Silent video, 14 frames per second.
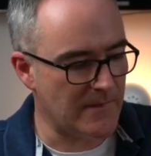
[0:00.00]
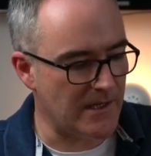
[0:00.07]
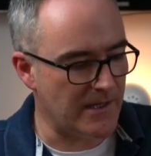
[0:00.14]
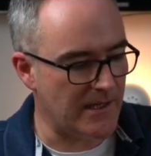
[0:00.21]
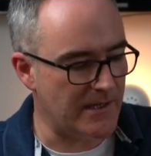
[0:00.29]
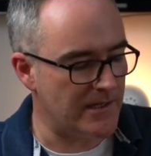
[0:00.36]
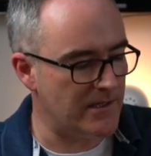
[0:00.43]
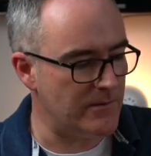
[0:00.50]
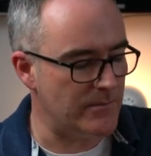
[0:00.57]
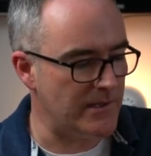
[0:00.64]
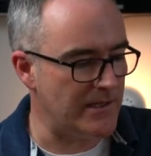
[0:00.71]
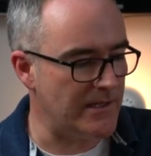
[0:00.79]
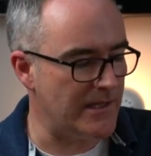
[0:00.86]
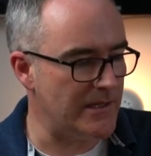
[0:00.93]
Again, it could
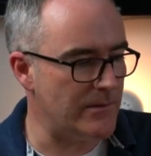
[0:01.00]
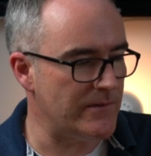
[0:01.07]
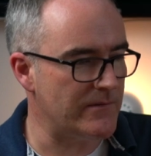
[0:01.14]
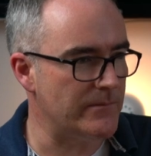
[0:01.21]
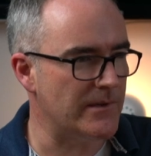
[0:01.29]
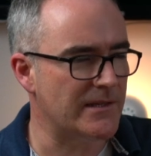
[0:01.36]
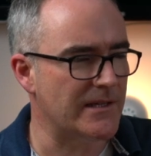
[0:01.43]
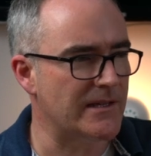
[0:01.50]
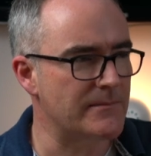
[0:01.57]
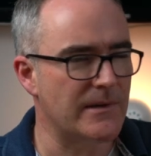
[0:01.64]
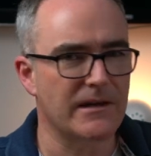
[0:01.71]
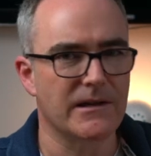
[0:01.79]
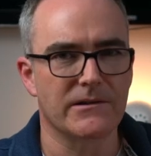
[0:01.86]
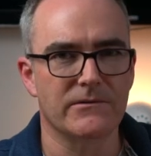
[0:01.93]
be anywhere from, I think,
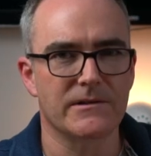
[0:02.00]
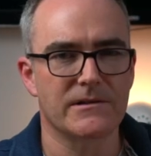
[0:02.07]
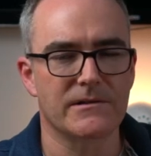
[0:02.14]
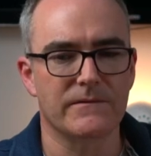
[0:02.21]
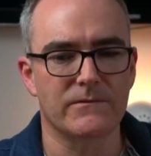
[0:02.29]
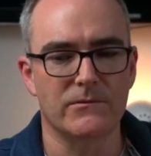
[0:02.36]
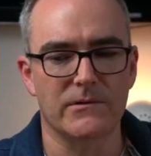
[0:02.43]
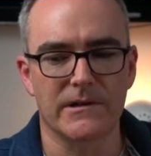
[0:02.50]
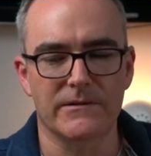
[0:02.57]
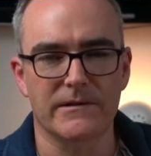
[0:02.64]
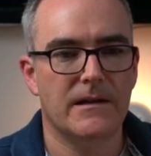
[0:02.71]
about 100 to 400.